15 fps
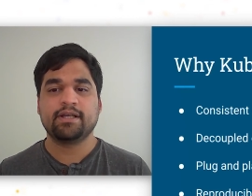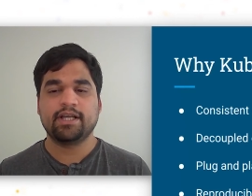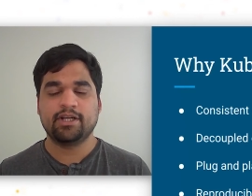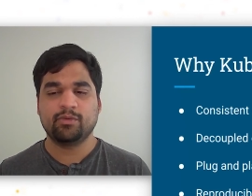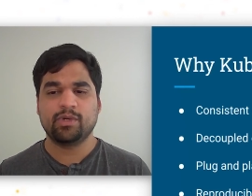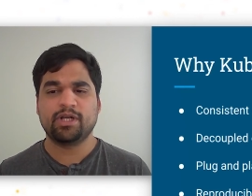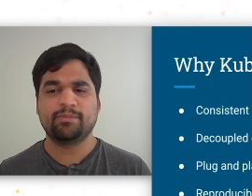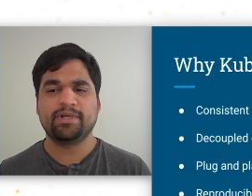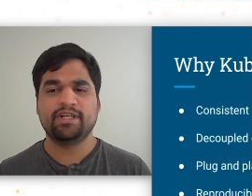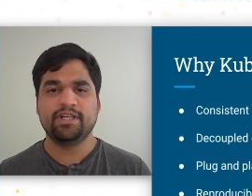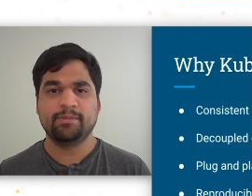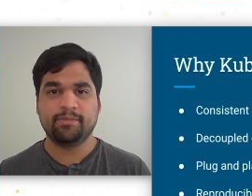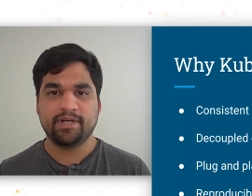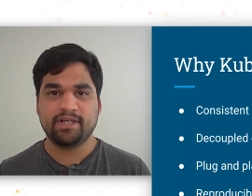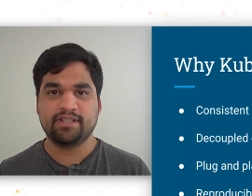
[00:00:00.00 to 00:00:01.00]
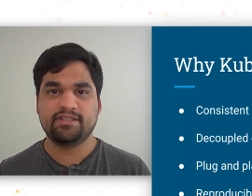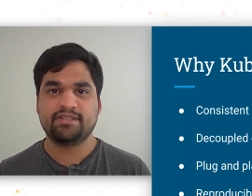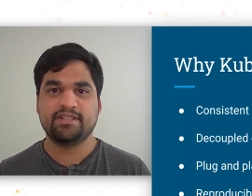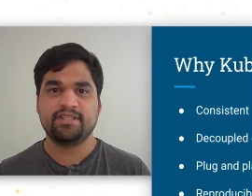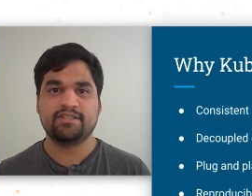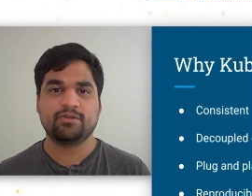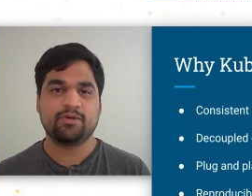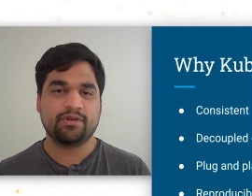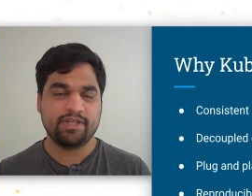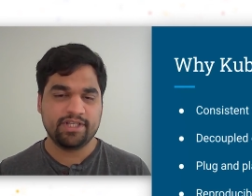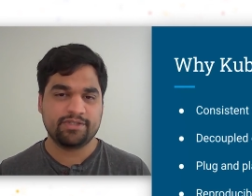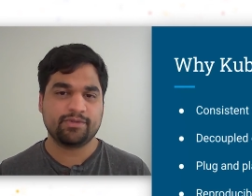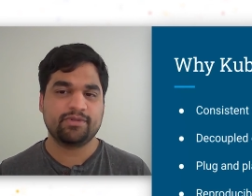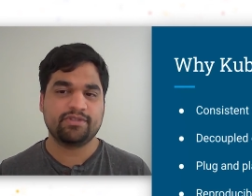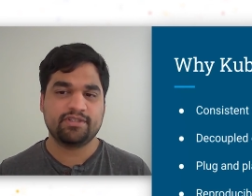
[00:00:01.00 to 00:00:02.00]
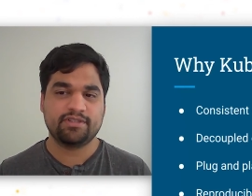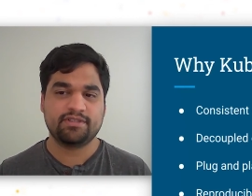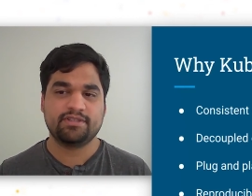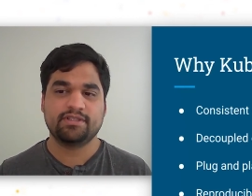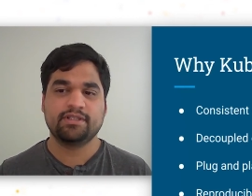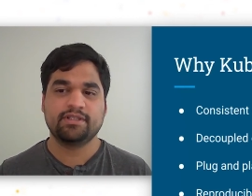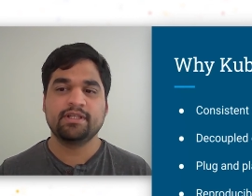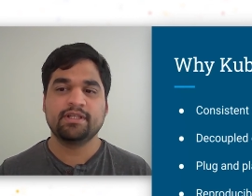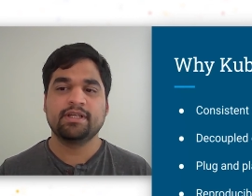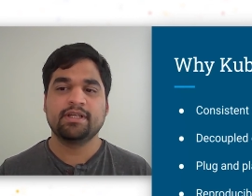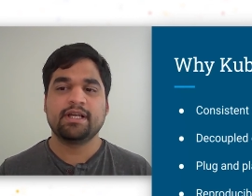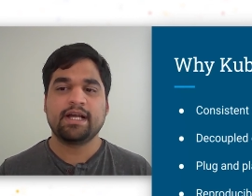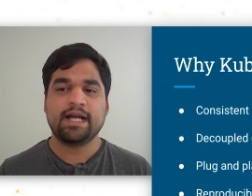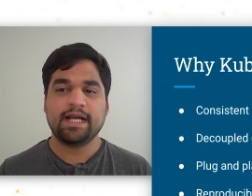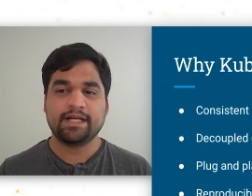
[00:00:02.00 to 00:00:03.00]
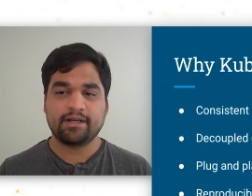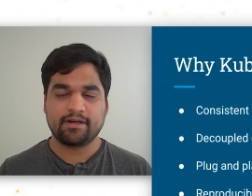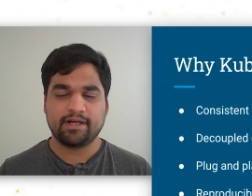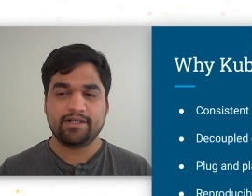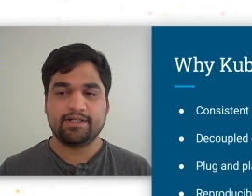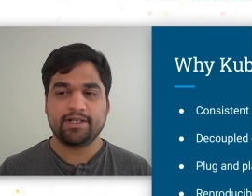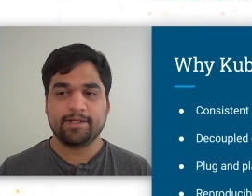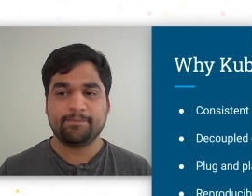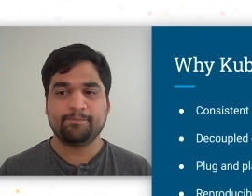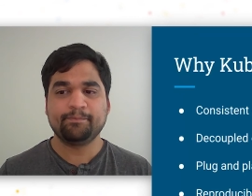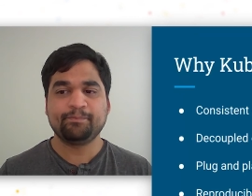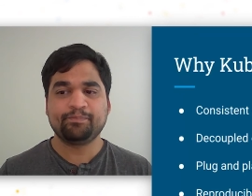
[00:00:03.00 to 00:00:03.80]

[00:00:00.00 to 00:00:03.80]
environment dependencies or resources at runtime.